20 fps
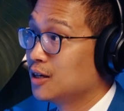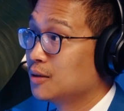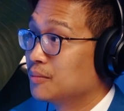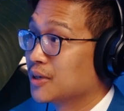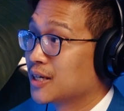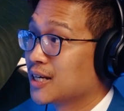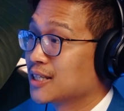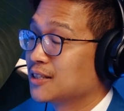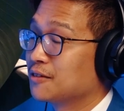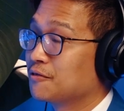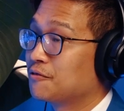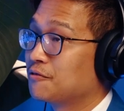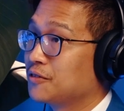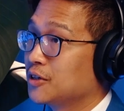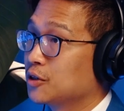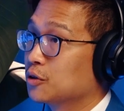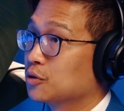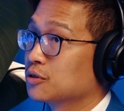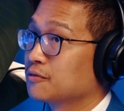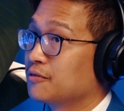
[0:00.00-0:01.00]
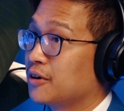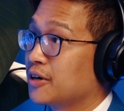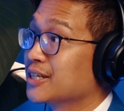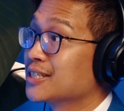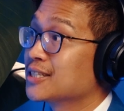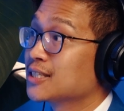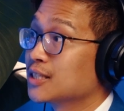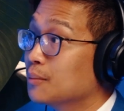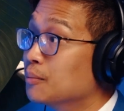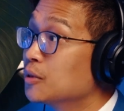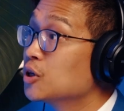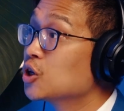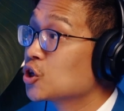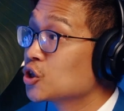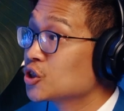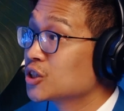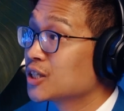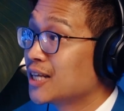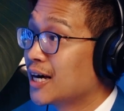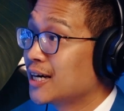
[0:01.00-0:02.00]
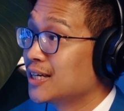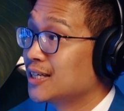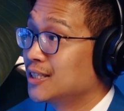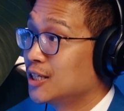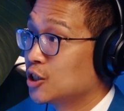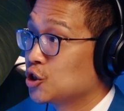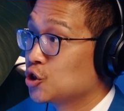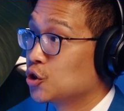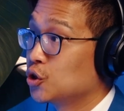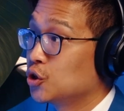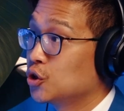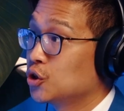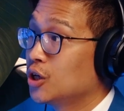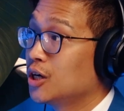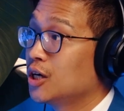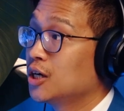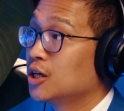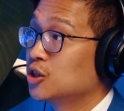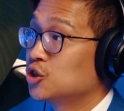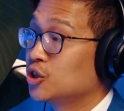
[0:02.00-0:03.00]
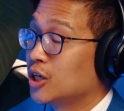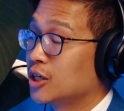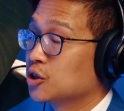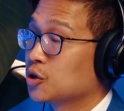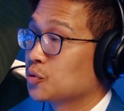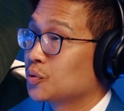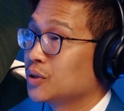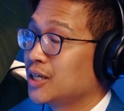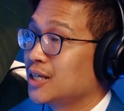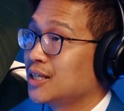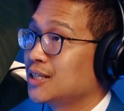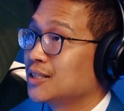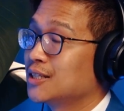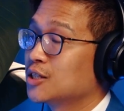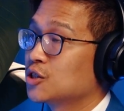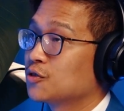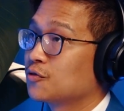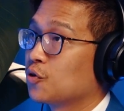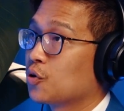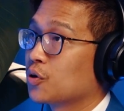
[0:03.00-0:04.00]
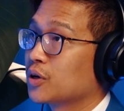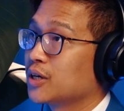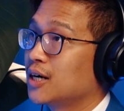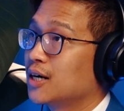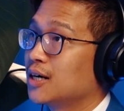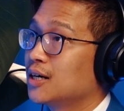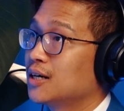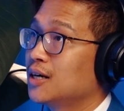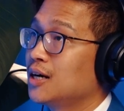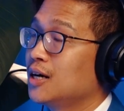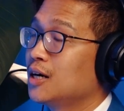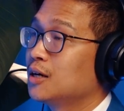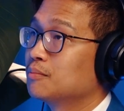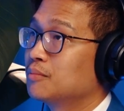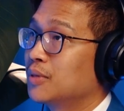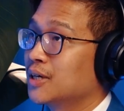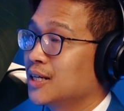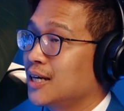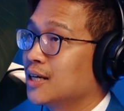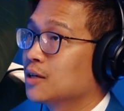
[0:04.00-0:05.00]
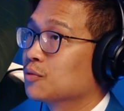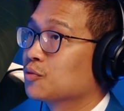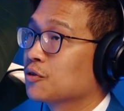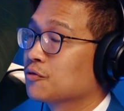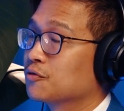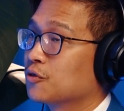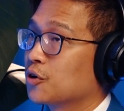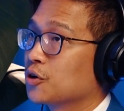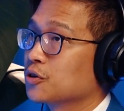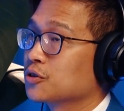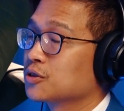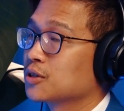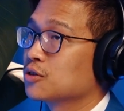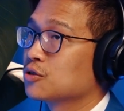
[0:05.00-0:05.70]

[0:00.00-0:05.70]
because it feels very similar to that initial gender-related dysphoria, but in reverse.